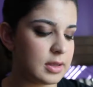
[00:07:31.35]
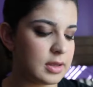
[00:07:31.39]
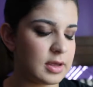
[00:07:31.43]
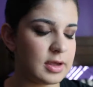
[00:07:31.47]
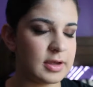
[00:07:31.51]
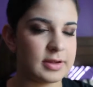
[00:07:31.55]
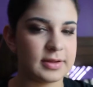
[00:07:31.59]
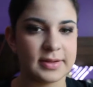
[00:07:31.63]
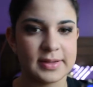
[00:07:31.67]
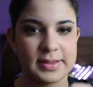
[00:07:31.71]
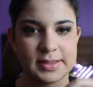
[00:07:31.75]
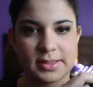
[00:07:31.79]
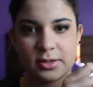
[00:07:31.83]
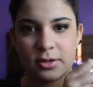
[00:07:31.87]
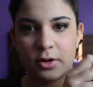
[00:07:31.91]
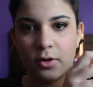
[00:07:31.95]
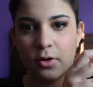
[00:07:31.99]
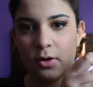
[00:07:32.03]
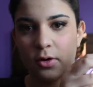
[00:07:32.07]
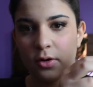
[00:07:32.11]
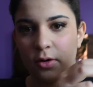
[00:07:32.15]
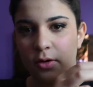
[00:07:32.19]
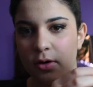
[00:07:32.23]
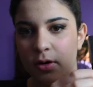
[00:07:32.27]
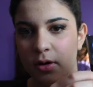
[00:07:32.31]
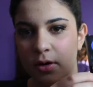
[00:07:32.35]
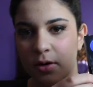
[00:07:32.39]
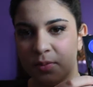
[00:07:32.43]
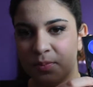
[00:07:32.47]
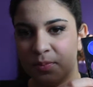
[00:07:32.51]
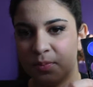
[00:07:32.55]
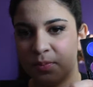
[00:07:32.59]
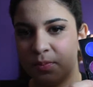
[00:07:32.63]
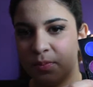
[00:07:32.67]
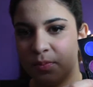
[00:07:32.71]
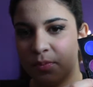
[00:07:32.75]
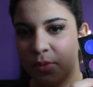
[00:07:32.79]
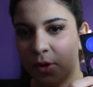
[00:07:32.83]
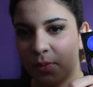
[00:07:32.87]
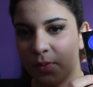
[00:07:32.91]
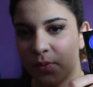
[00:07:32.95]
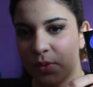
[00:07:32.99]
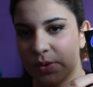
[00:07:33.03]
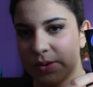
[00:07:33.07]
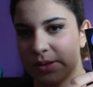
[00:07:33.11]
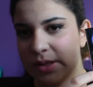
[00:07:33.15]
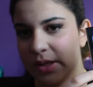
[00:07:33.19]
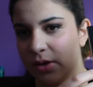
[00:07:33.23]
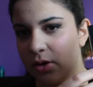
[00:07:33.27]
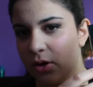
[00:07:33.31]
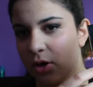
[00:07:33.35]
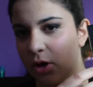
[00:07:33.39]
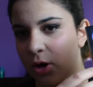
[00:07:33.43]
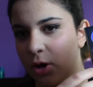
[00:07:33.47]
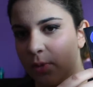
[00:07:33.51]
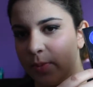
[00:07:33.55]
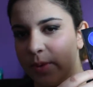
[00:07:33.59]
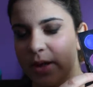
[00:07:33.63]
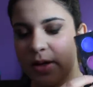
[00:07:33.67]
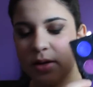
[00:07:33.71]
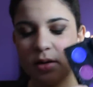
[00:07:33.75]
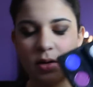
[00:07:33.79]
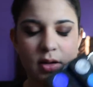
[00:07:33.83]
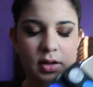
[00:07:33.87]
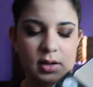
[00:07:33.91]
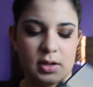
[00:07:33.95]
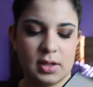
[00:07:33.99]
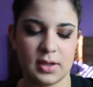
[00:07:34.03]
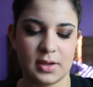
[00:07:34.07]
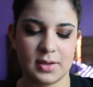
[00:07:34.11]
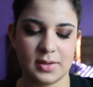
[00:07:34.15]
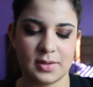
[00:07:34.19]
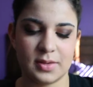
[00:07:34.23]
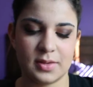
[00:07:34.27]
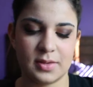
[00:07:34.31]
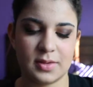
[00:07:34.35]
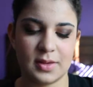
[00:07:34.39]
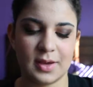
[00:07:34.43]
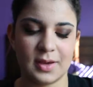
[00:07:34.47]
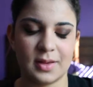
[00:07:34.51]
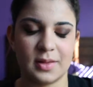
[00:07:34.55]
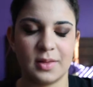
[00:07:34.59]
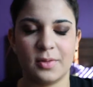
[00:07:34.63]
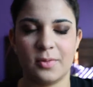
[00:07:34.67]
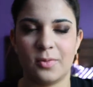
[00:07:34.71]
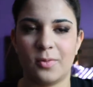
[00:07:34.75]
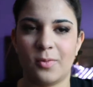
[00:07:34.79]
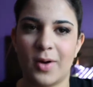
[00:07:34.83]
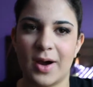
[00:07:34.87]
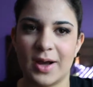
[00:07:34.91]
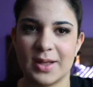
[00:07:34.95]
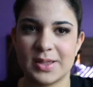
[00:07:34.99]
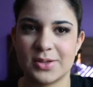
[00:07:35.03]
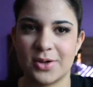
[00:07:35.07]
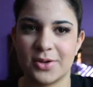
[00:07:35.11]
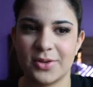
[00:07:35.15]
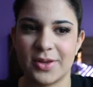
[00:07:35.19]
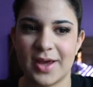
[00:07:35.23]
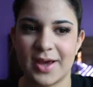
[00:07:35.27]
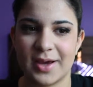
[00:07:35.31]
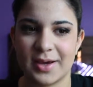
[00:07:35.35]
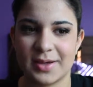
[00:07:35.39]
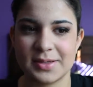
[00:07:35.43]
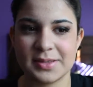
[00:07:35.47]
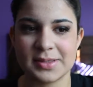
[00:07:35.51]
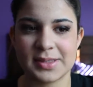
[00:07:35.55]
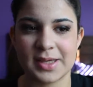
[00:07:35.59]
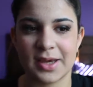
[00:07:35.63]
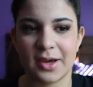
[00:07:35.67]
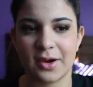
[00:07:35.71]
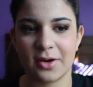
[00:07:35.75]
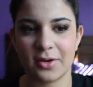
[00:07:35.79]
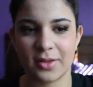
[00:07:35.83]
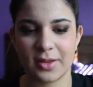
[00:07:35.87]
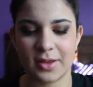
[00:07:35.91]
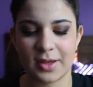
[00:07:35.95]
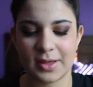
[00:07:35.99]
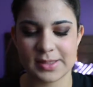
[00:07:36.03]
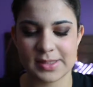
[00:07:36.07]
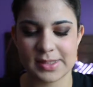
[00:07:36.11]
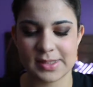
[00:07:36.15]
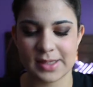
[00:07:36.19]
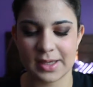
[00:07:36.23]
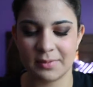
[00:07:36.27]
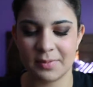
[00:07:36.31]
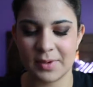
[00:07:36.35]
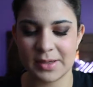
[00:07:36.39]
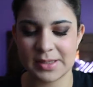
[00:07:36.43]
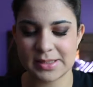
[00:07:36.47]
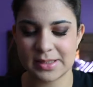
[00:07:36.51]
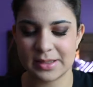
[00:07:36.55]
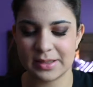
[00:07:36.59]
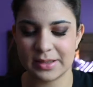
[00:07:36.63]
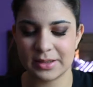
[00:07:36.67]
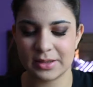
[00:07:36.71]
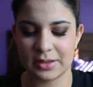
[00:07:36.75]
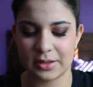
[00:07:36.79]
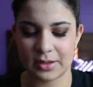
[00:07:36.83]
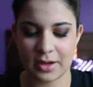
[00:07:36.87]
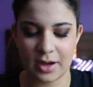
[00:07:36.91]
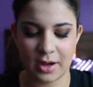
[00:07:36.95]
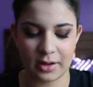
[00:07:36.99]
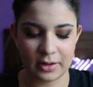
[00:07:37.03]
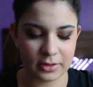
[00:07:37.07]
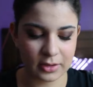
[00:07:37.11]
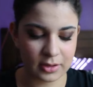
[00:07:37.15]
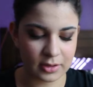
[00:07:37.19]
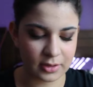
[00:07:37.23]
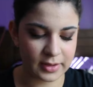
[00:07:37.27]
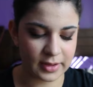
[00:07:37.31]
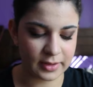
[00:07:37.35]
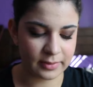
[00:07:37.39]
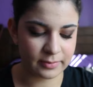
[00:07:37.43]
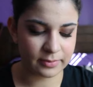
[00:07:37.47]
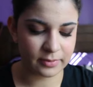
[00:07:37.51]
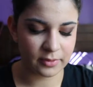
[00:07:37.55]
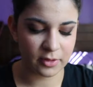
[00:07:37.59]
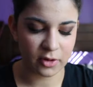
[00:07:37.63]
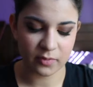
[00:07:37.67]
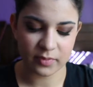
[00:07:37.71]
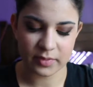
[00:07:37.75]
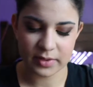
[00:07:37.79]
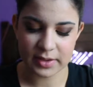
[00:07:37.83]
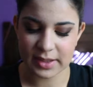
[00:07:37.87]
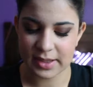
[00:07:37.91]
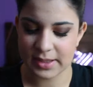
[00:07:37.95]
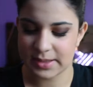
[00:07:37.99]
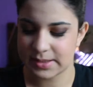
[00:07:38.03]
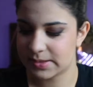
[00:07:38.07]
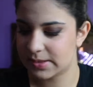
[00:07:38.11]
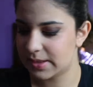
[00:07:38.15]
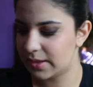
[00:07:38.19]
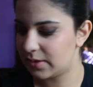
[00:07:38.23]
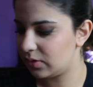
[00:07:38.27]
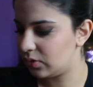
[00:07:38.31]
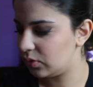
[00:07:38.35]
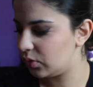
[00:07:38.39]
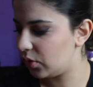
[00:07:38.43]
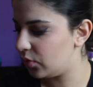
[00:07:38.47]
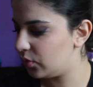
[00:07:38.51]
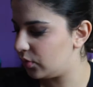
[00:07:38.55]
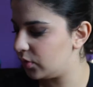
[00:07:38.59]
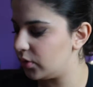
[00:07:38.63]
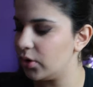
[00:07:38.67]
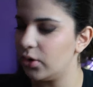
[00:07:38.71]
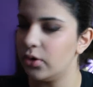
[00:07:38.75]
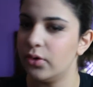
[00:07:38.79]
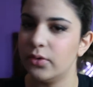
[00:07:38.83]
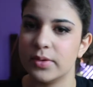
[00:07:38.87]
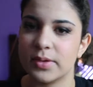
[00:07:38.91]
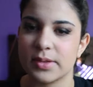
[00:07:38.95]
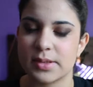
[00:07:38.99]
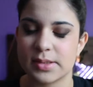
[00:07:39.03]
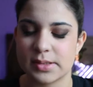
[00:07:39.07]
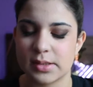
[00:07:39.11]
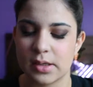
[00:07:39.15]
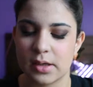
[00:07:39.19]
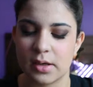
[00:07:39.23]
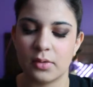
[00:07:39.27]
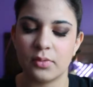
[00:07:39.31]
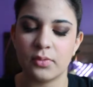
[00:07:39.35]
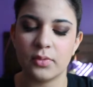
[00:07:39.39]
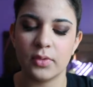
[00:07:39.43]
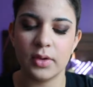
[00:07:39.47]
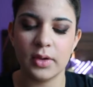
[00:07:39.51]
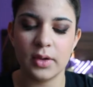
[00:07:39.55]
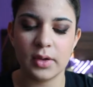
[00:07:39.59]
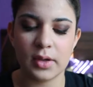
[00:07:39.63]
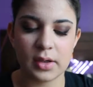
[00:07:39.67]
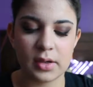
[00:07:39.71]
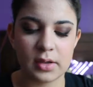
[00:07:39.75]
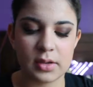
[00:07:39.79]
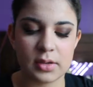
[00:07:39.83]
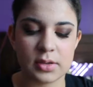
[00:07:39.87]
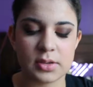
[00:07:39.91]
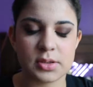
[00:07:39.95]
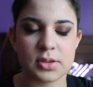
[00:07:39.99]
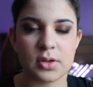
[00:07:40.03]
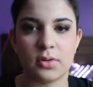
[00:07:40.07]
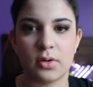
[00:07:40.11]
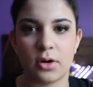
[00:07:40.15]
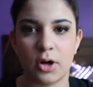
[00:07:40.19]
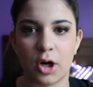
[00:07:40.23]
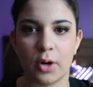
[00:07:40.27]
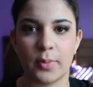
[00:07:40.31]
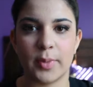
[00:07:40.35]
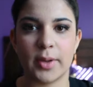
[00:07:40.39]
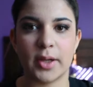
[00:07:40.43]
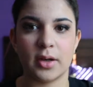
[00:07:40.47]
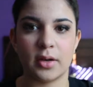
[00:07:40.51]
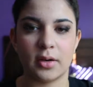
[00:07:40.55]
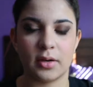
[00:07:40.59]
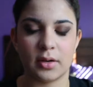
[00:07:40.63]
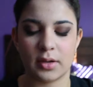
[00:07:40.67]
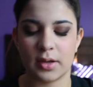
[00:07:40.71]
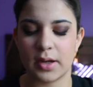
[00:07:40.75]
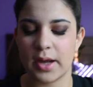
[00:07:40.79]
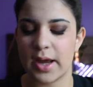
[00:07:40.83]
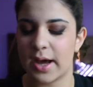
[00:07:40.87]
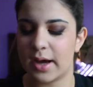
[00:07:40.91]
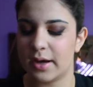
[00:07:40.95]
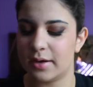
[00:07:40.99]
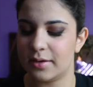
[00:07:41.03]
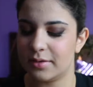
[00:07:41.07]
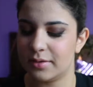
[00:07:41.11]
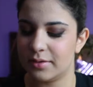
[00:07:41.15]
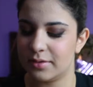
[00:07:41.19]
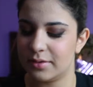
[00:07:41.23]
And this purple is, like, Urban, and I could think why it's called that, because, like, it's, like, basically the color of Urban Decay's kind of logo and stuff. So Urban, yeah.